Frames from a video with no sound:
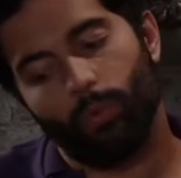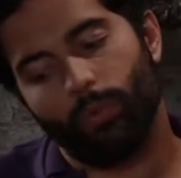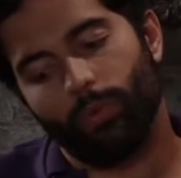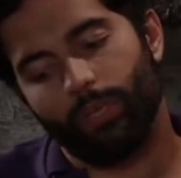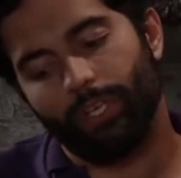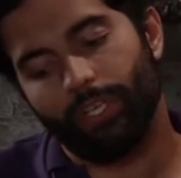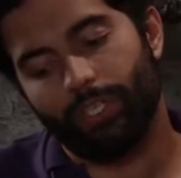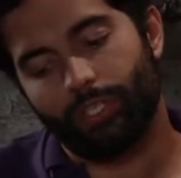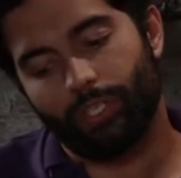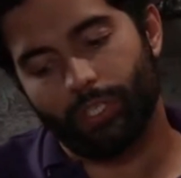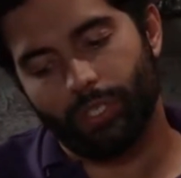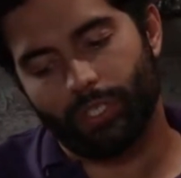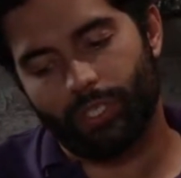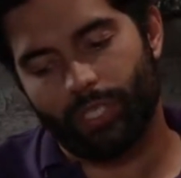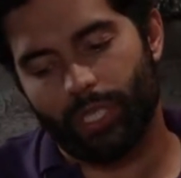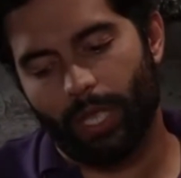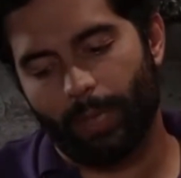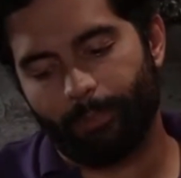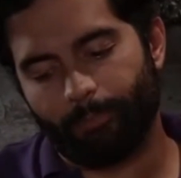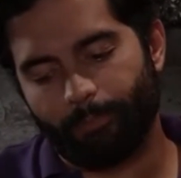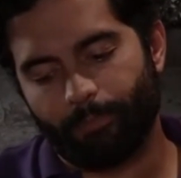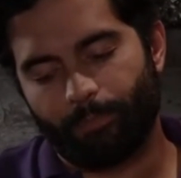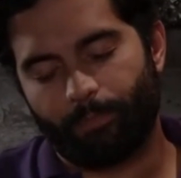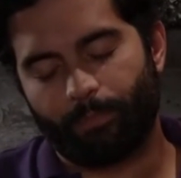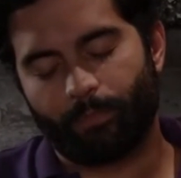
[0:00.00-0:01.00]
it's just,
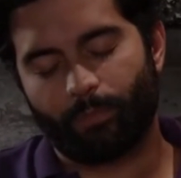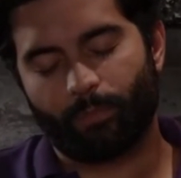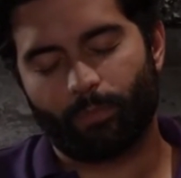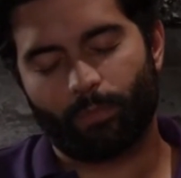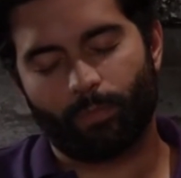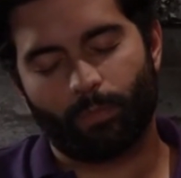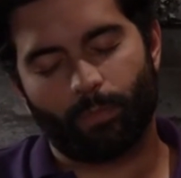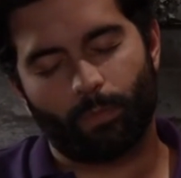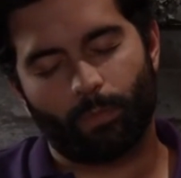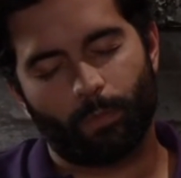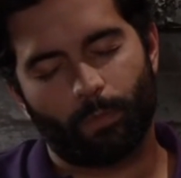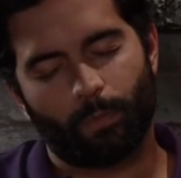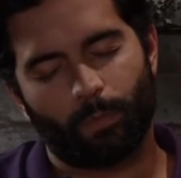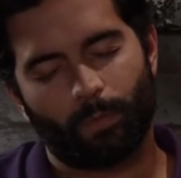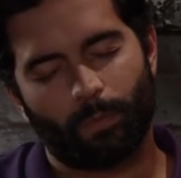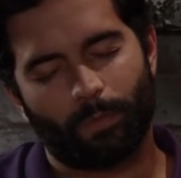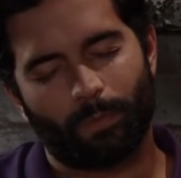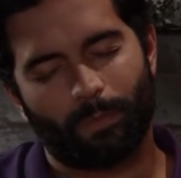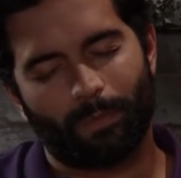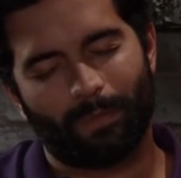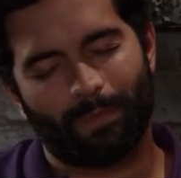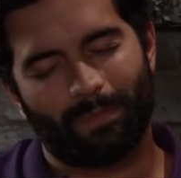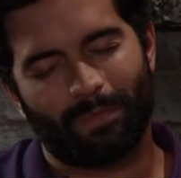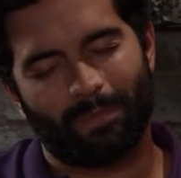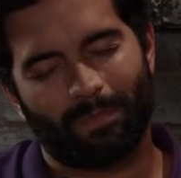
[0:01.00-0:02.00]
um,
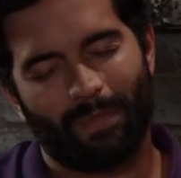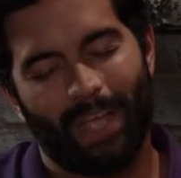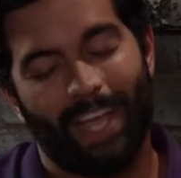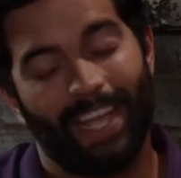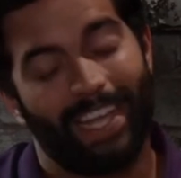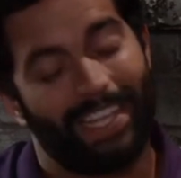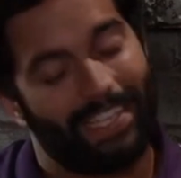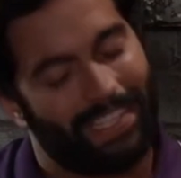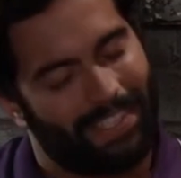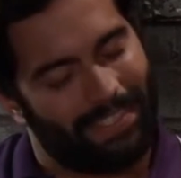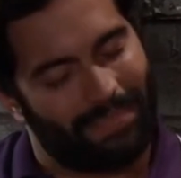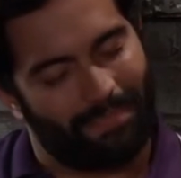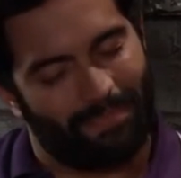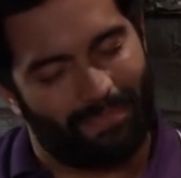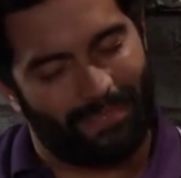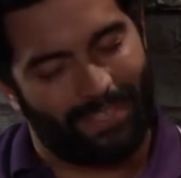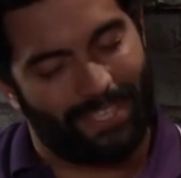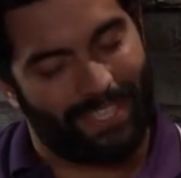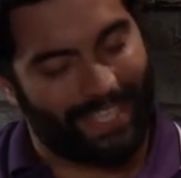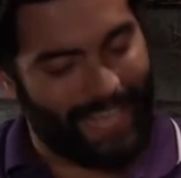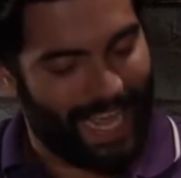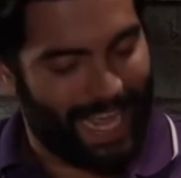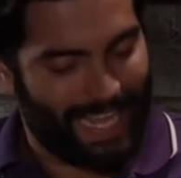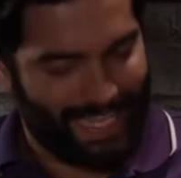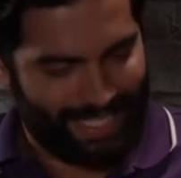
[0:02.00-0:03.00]
I
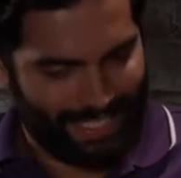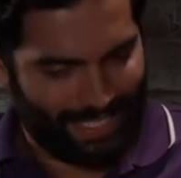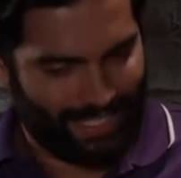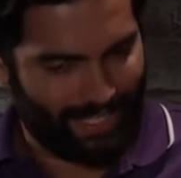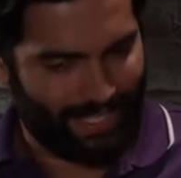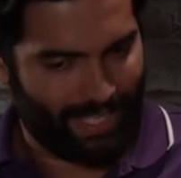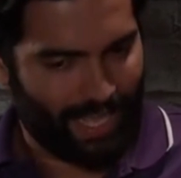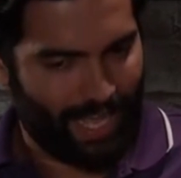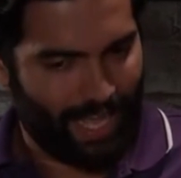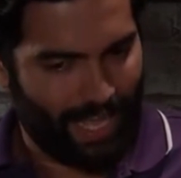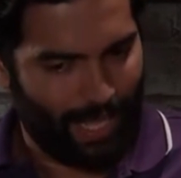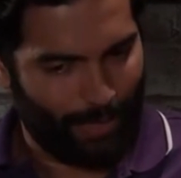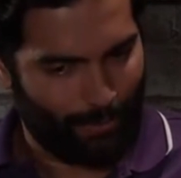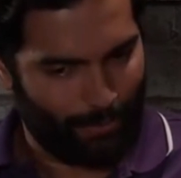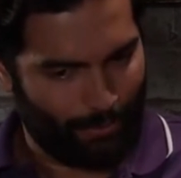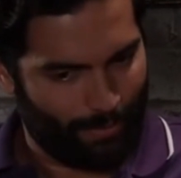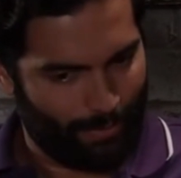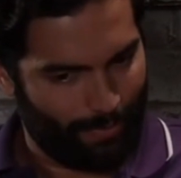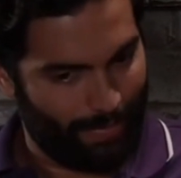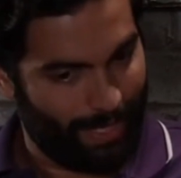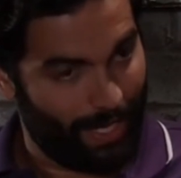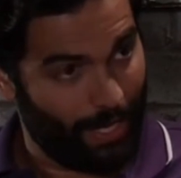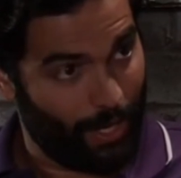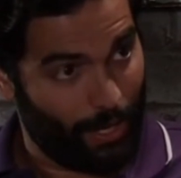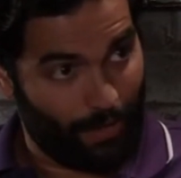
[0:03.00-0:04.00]
said that I would
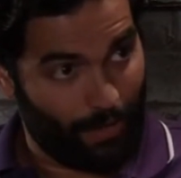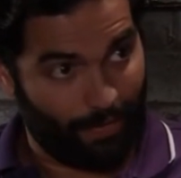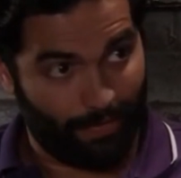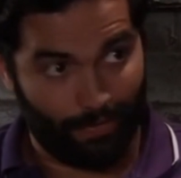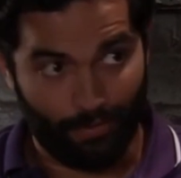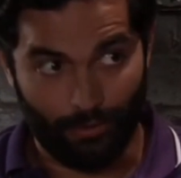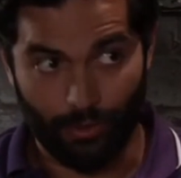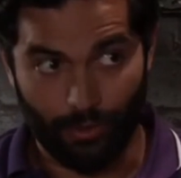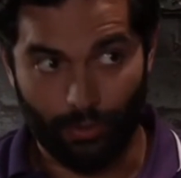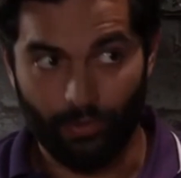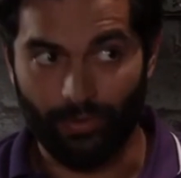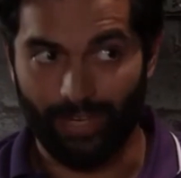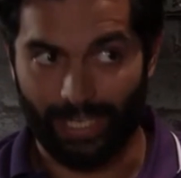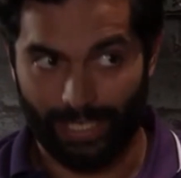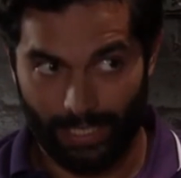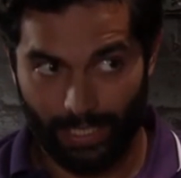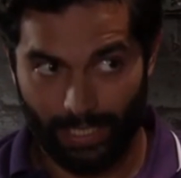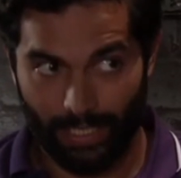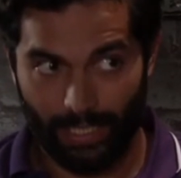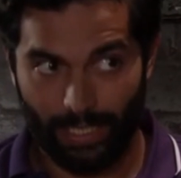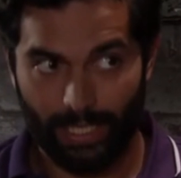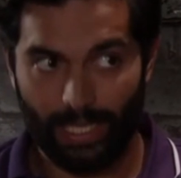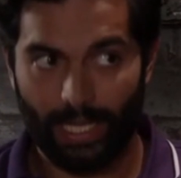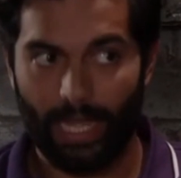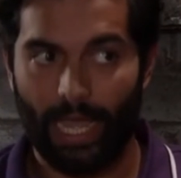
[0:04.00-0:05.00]
meet her for a
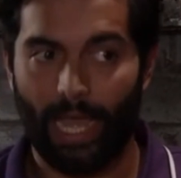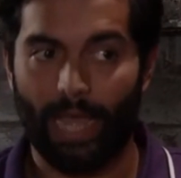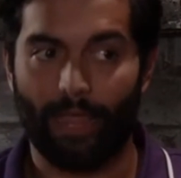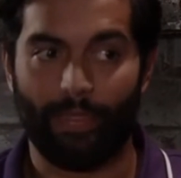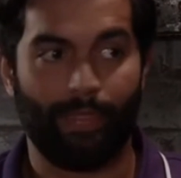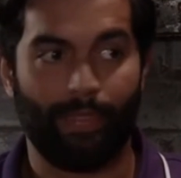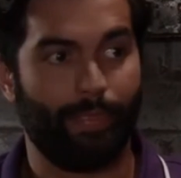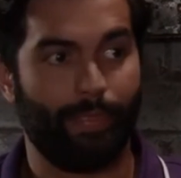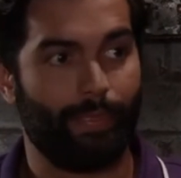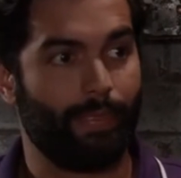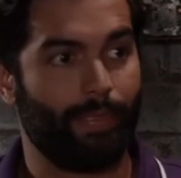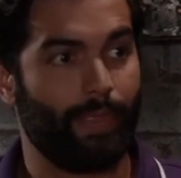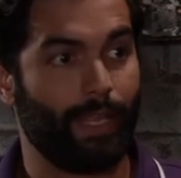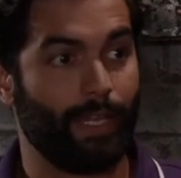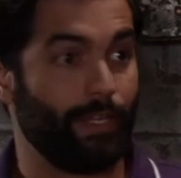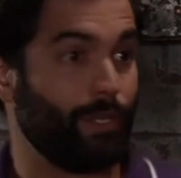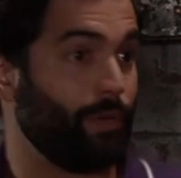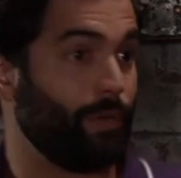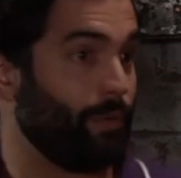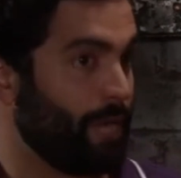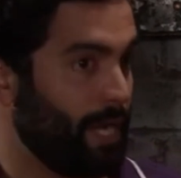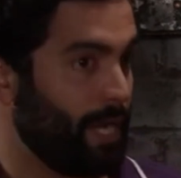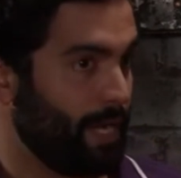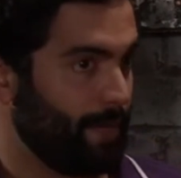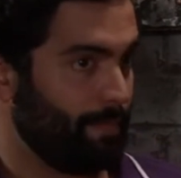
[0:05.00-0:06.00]
drink, um, and then
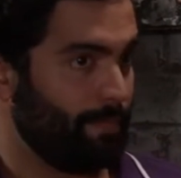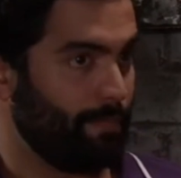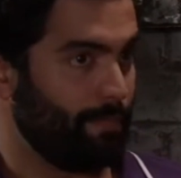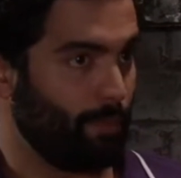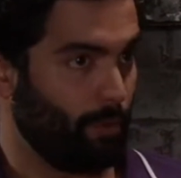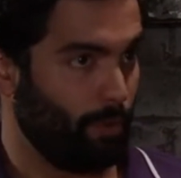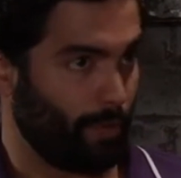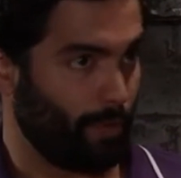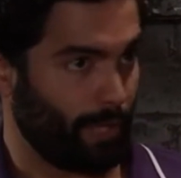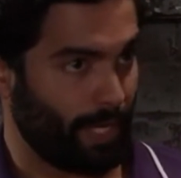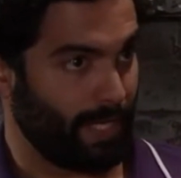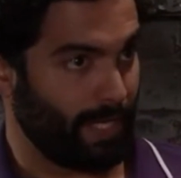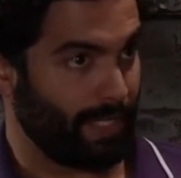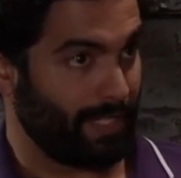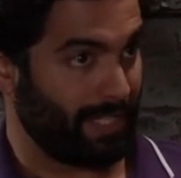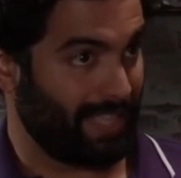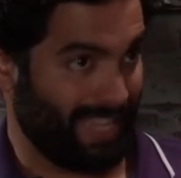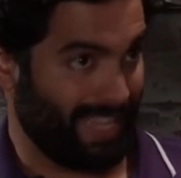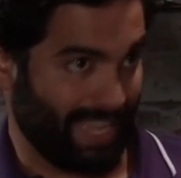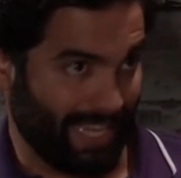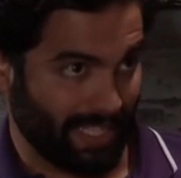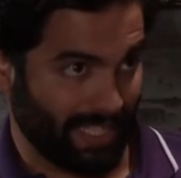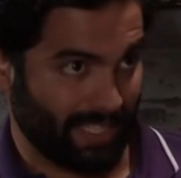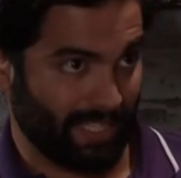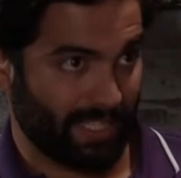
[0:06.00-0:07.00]
you and I organised
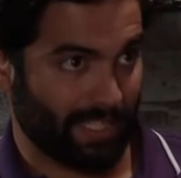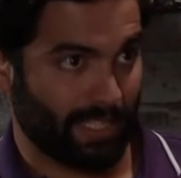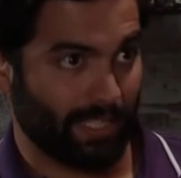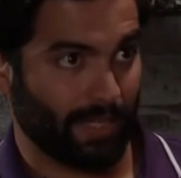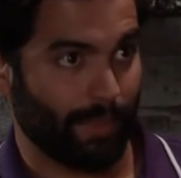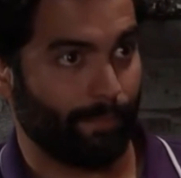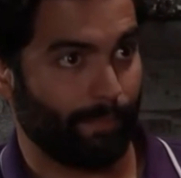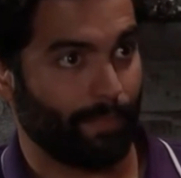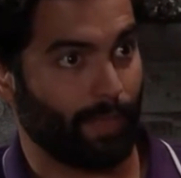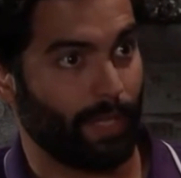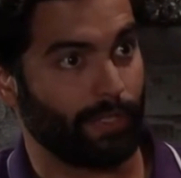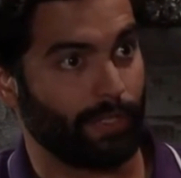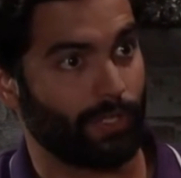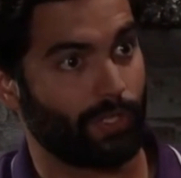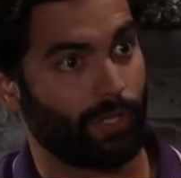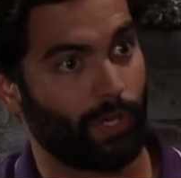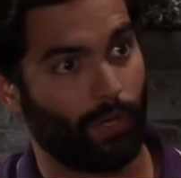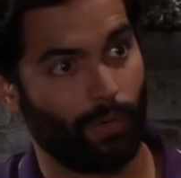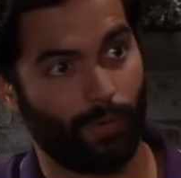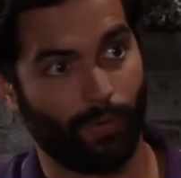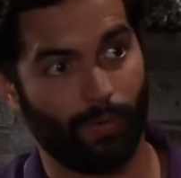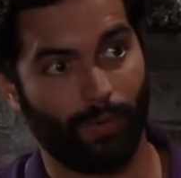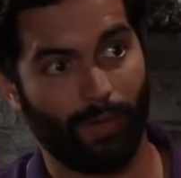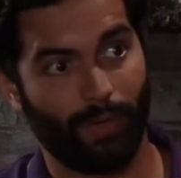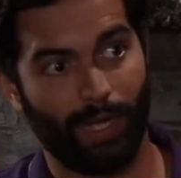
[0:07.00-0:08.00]
this, and
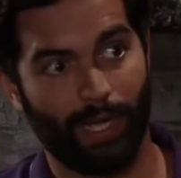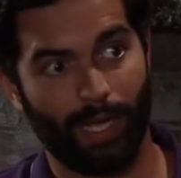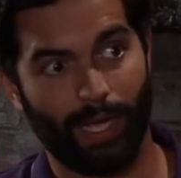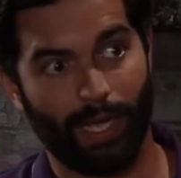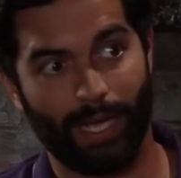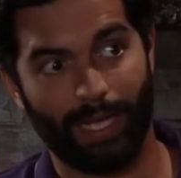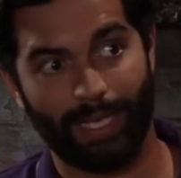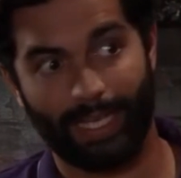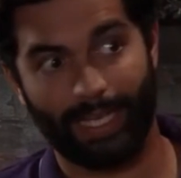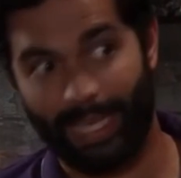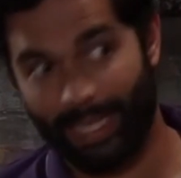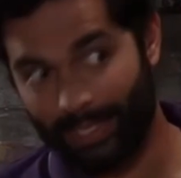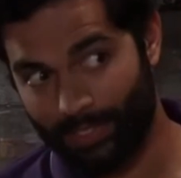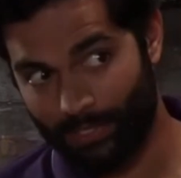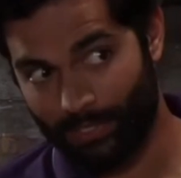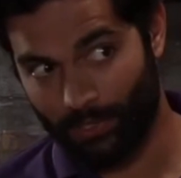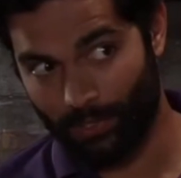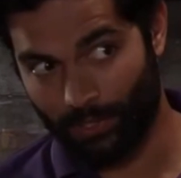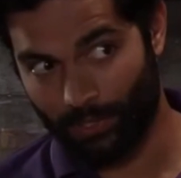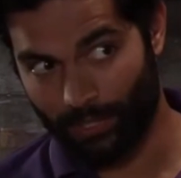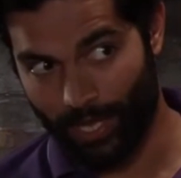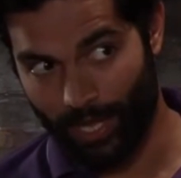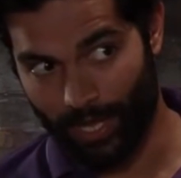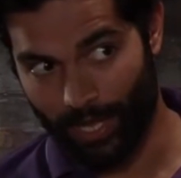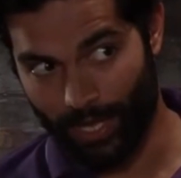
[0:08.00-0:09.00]
so I
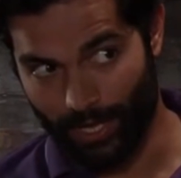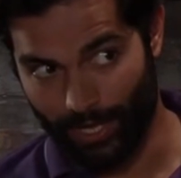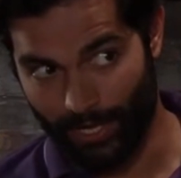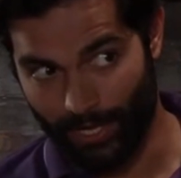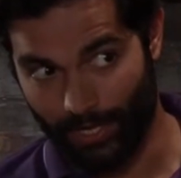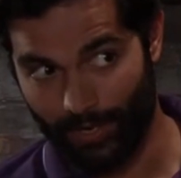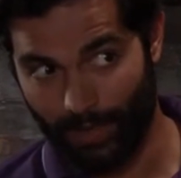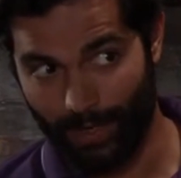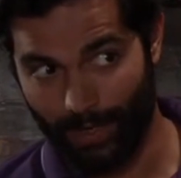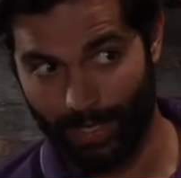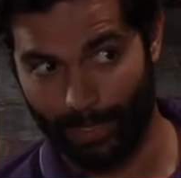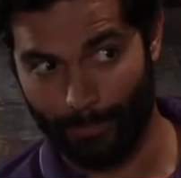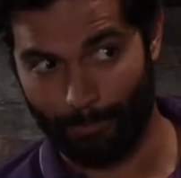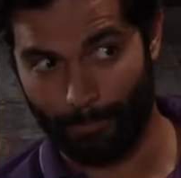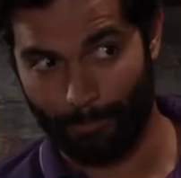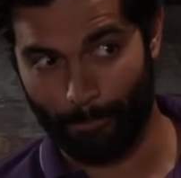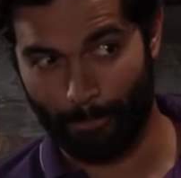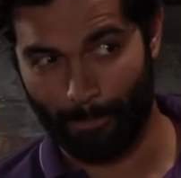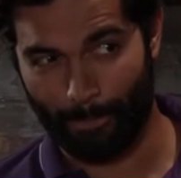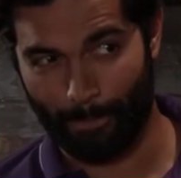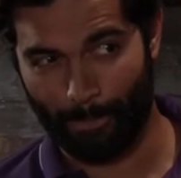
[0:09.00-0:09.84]
cancelled her, and